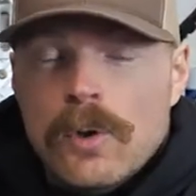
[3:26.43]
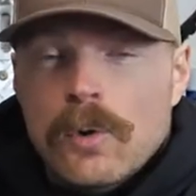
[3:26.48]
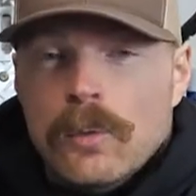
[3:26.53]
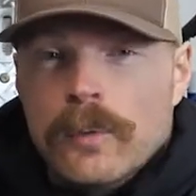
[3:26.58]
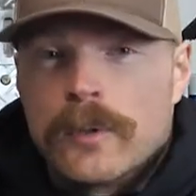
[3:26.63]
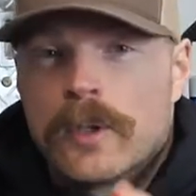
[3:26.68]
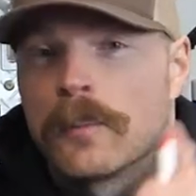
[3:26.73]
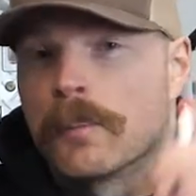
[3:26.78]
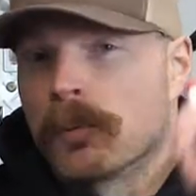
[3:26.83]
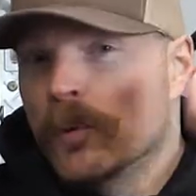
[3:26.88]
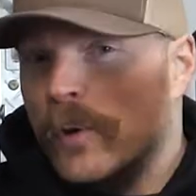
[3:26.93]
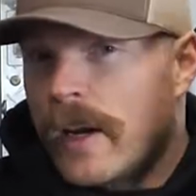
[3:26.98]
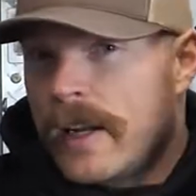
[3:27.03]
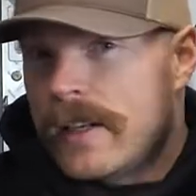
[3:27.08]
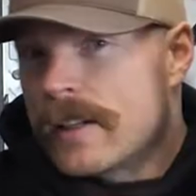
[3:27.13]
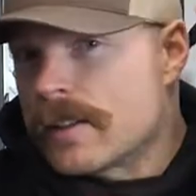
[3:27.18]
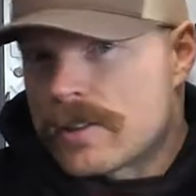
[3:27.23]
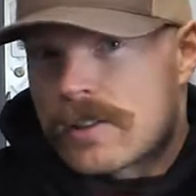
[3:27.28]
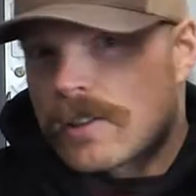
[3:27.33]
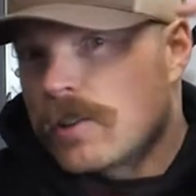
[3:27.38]
When your
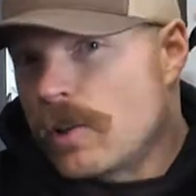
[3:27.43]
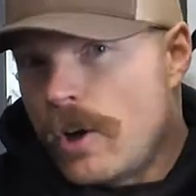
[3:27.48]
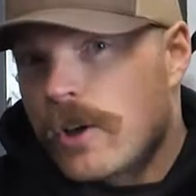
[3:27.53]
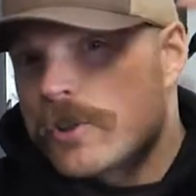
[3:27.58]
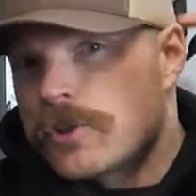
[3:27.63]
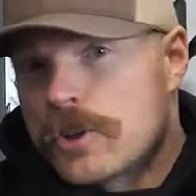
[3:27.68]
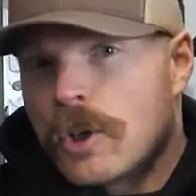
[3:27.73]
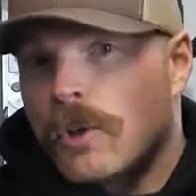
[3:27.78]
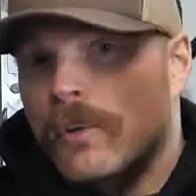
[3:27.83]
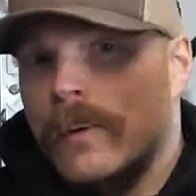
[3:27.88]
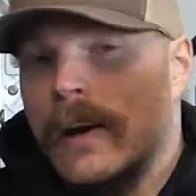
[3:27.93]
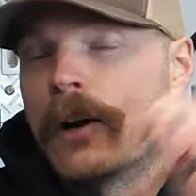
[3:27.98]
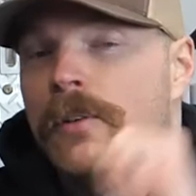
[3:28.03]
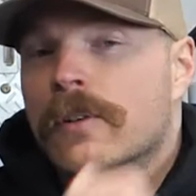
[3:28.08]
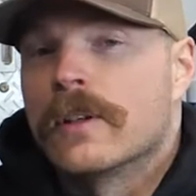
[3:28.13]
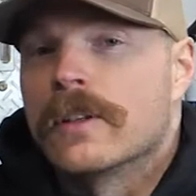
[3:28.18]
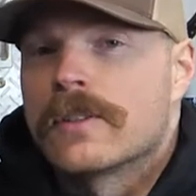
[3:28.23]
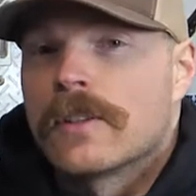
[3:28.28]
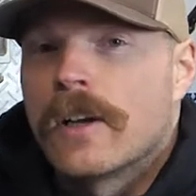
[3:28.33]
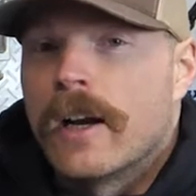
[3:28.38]
brain is sloshing
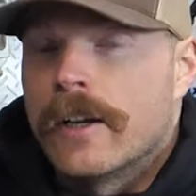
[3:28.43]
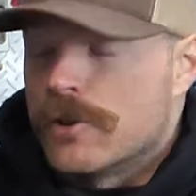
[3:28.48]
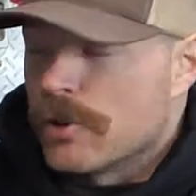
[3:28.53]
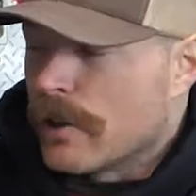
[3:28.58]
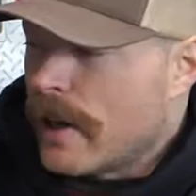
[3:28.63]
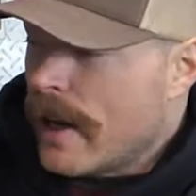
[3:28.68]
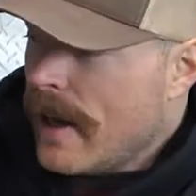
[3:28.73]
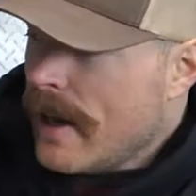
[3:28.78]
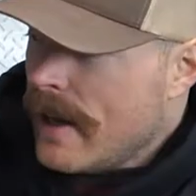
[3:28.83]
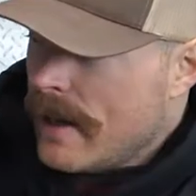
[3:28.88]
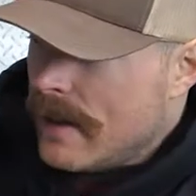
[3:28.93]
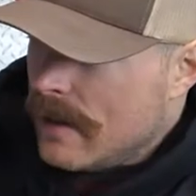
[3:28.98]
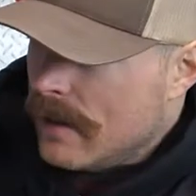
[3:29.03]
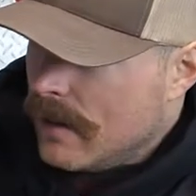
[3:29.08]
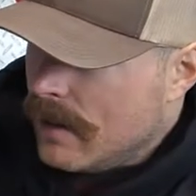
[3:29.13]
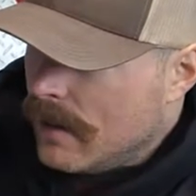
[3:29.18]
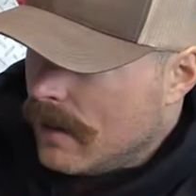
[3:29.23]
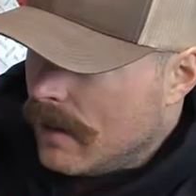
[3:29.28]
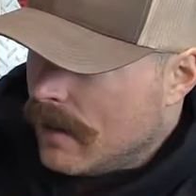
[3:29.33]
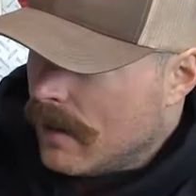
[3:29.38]
around inside your head,
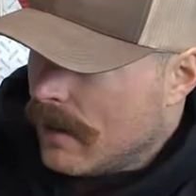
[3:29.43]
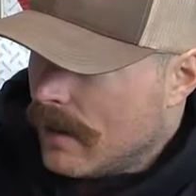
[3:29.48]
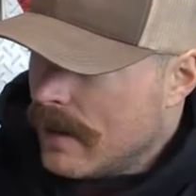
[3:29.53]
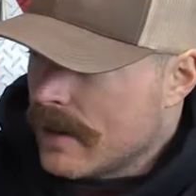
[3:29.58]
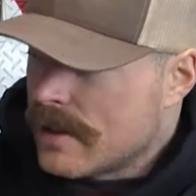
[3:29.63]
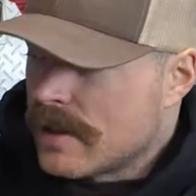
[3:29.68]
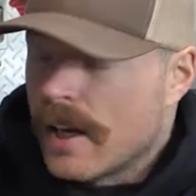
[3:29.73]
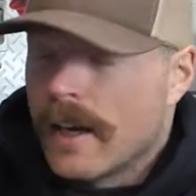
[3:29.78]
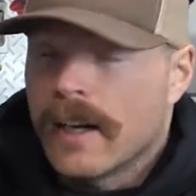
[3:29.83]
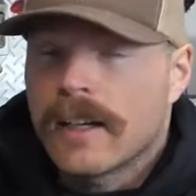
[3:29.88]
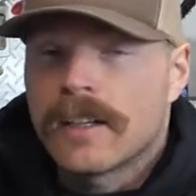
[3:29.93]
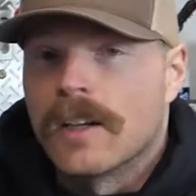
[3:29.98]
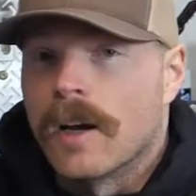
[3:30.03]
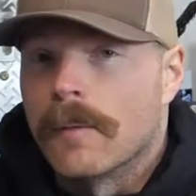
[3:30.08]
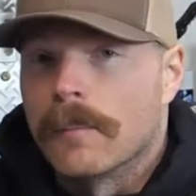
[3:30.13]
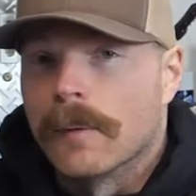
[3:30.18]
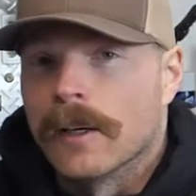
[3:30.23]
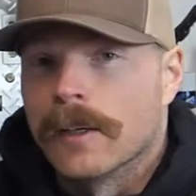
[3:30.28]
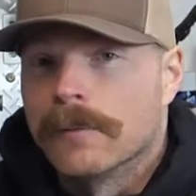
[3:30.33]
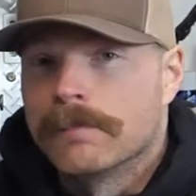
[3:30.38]
this Hick
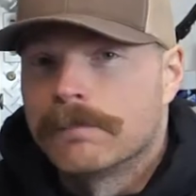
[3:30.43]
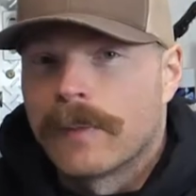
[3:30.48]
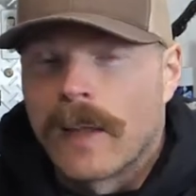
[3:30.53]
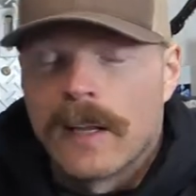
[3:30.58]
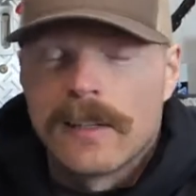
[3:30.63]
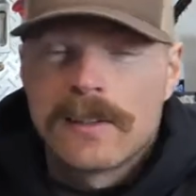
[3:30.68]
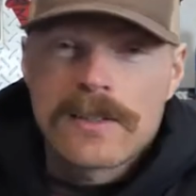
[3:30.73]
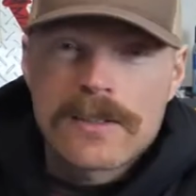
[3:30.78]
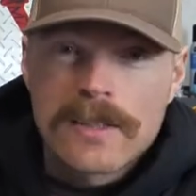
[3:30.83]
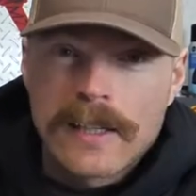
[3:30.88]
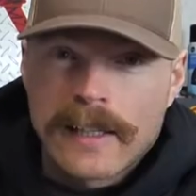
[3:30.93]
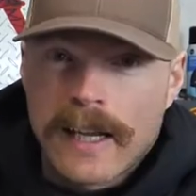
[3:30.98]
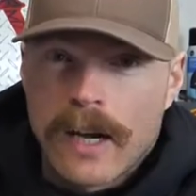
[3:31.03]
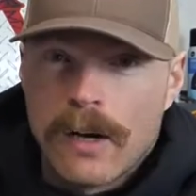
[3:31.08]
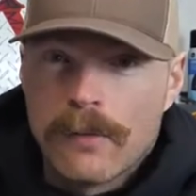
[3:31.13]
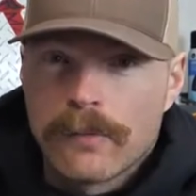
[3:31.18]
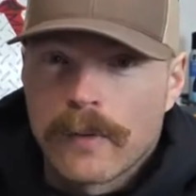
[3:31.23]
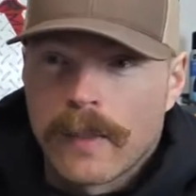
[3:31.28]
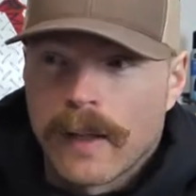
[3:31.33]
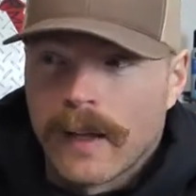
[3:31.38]
number, it doesn't
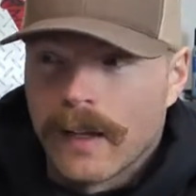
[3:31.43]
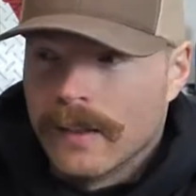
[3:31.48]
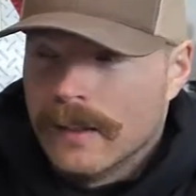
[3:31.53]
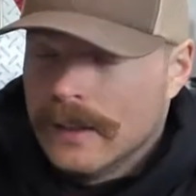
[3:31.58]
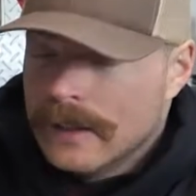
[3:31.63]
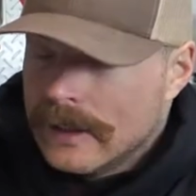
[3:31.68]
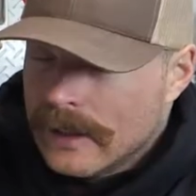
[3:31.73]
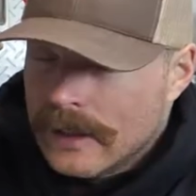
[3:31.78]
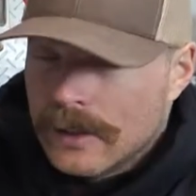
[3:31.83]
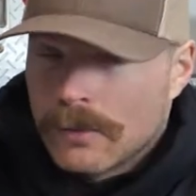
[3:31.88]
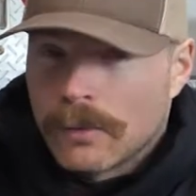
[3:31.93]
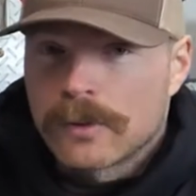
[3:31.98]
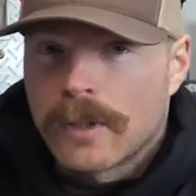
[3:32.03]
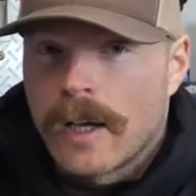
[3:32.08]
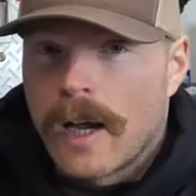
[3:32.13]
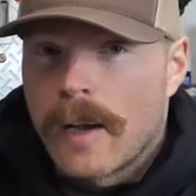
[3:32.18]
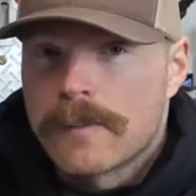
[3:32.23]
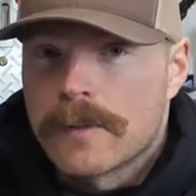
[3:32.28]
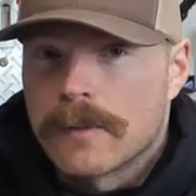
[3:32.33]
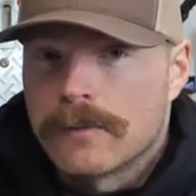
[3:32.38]
account for that. Well,
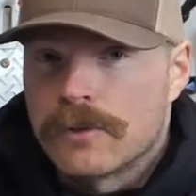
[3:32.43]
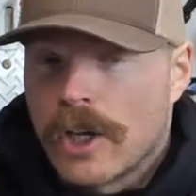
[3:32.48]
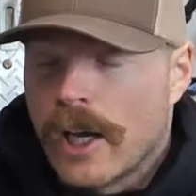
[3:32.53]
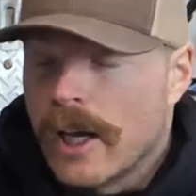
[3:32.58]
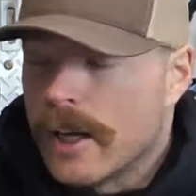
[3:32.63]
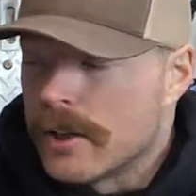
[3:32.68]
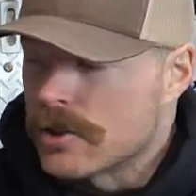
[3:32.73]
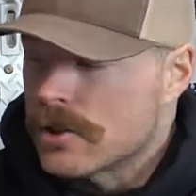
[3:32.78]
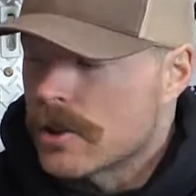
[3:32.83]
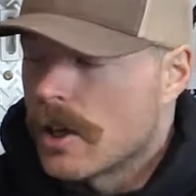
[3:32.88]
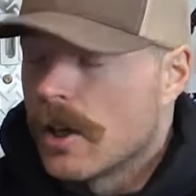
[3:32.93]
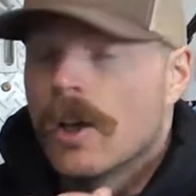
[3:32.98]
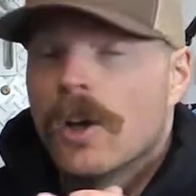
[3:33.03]
times have changed,